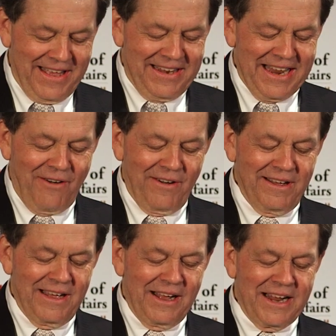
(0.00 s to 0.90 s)
Now,
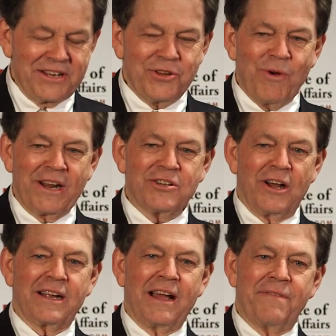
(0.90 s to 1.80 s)
I do want to
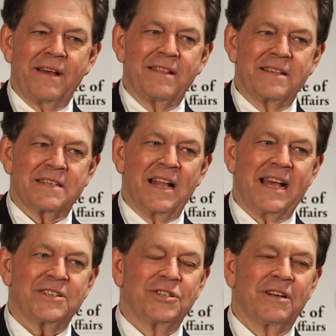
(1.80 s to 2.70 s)
talk. This
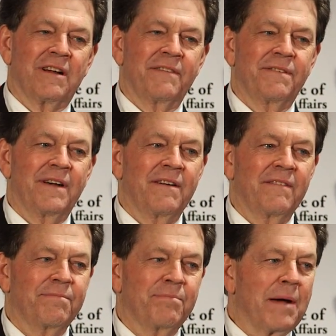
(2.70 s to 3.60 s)
last year,
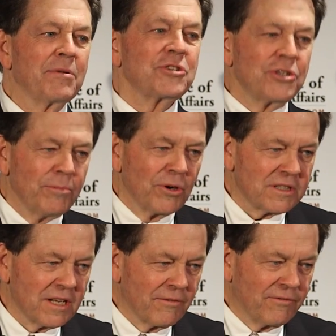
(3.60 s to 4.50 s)
I've published 2
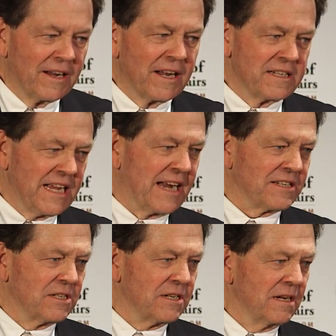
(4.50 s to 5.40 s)
books that are fun on
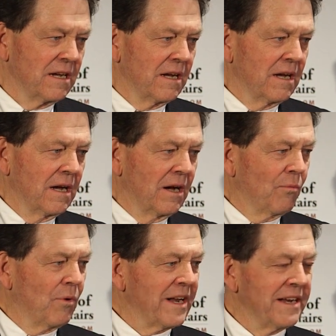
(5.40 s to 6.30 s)
taxes.
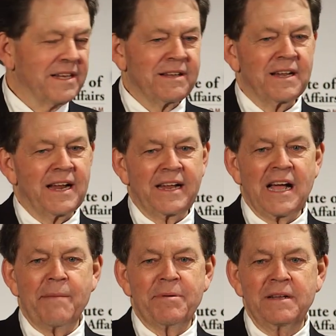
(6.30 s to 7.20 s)
One I did that I
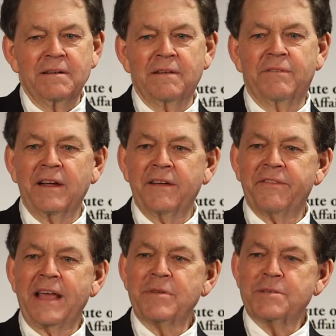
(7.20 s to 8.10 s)
copied a very
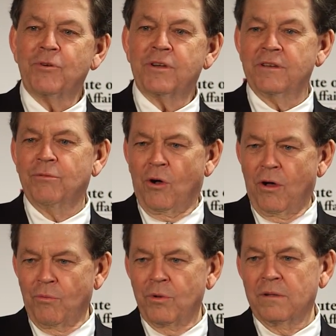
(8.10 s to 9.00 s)
famous book you
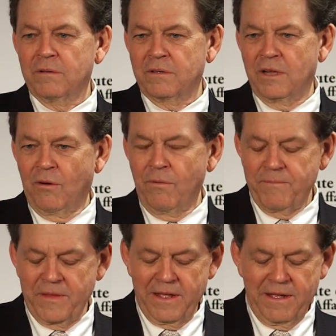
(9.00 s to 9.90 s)
all will know.
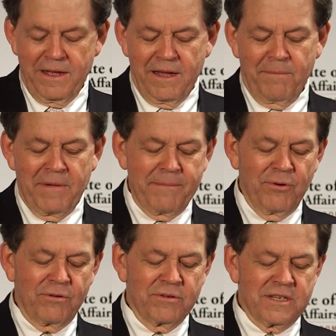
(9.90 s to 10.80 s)
My
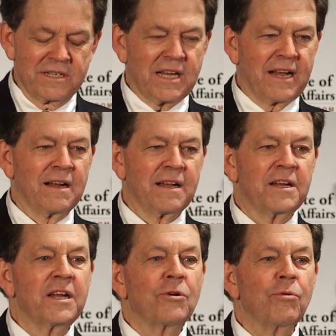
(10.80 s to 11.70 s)
book was entitled
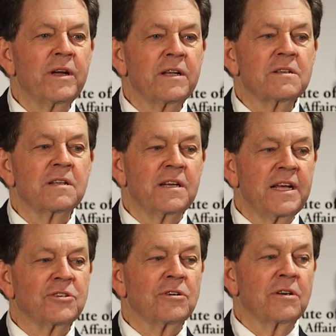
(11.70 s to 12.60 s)
An Inquiry into the
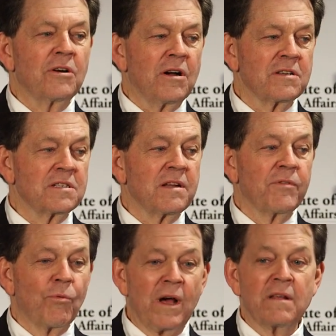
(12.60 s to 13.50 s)
Nature and Causes of
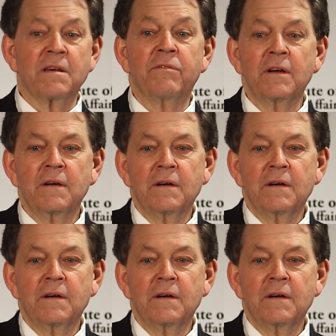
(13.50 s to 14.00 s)
the Wealth of